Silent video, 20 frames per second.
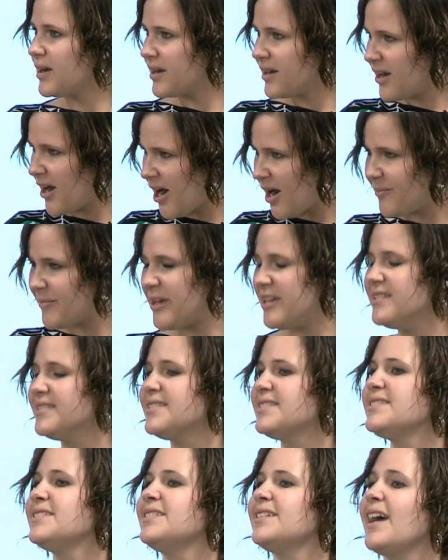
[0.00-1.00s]

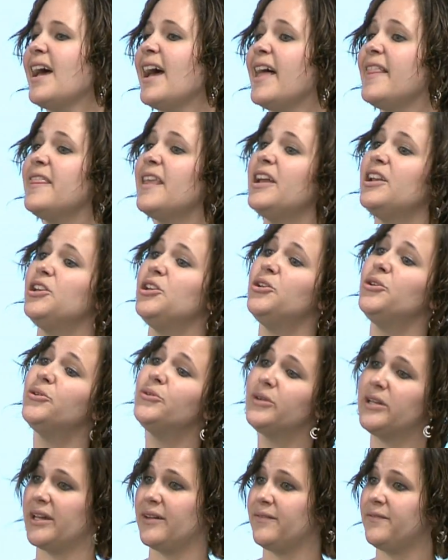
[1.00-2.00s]
comments, and then you
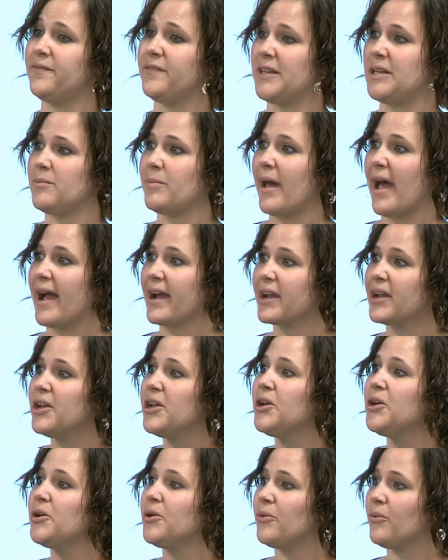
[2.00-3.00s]
give feedback.
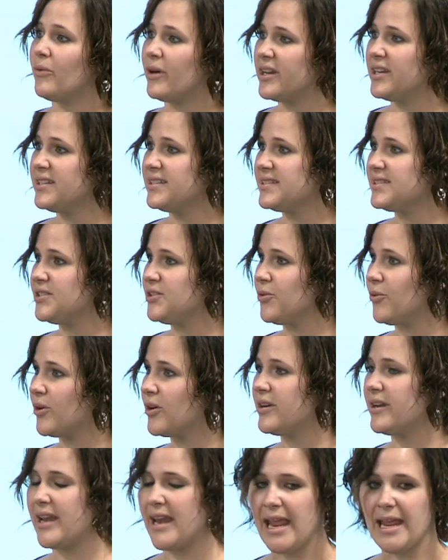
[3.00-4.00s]
What is
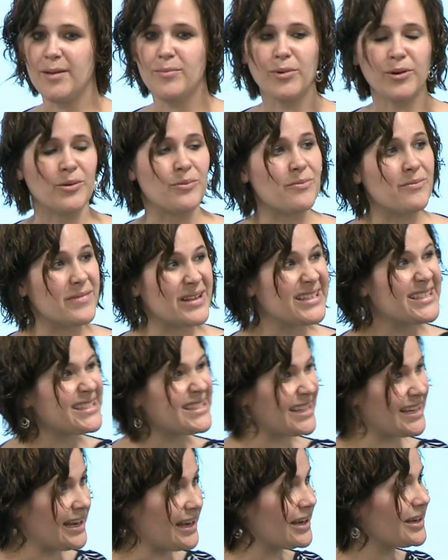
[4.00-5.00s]
your neighbor
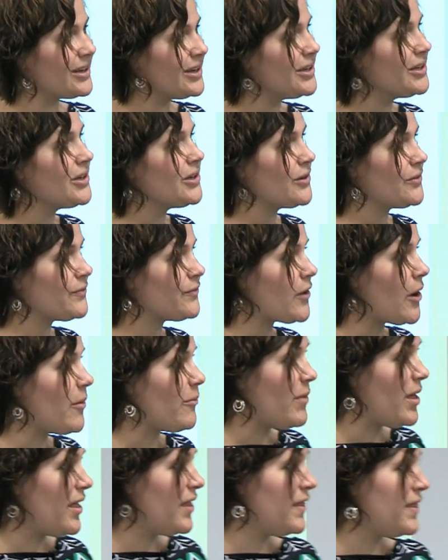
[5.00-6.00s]
missing
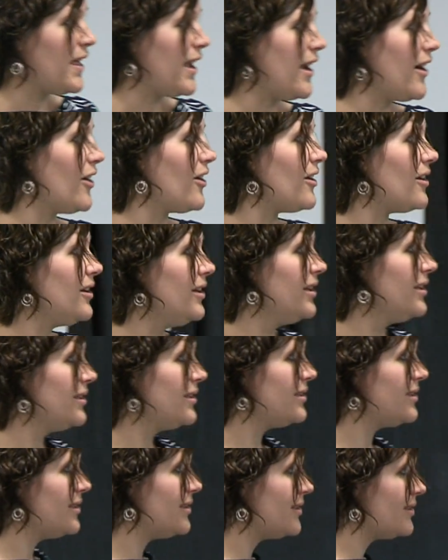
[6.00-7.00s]
from their
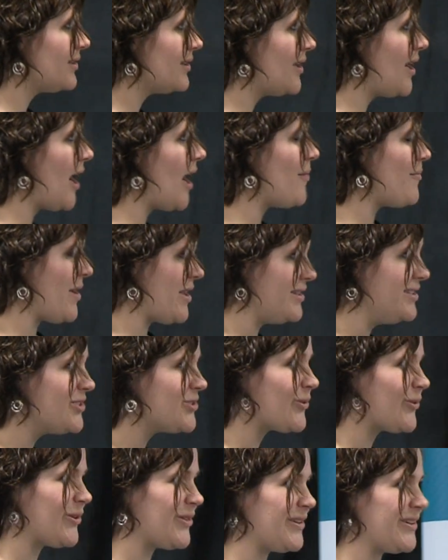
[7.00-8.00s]
comment
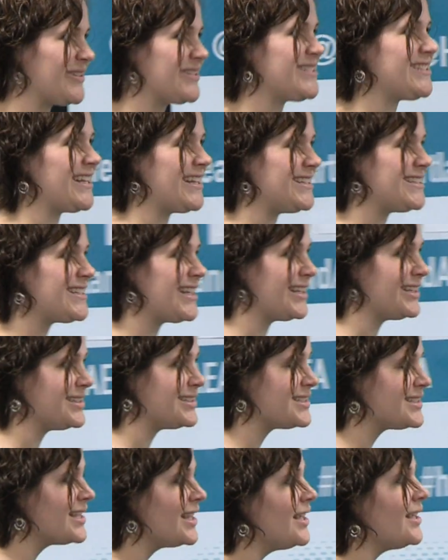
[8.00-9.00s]
or their
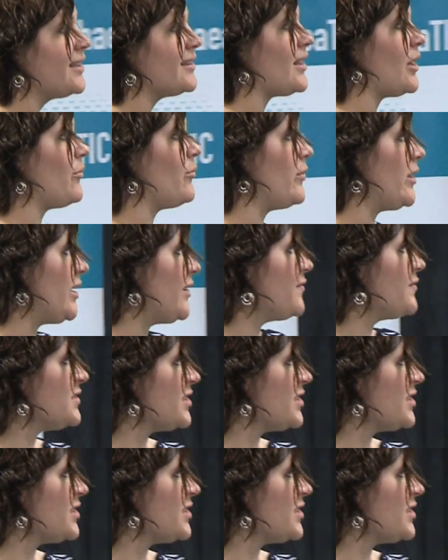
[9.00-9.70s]
sentence that we've